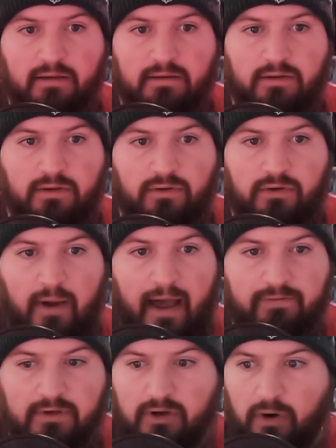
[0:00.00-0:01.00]
You
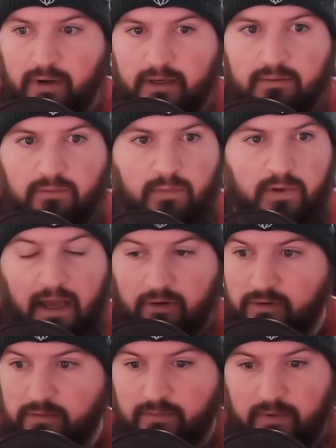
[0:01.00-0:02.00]
have to go, and now
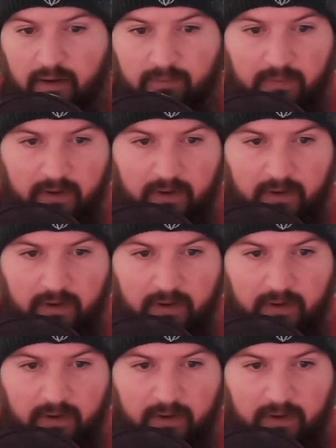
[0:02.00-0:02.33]
you're up.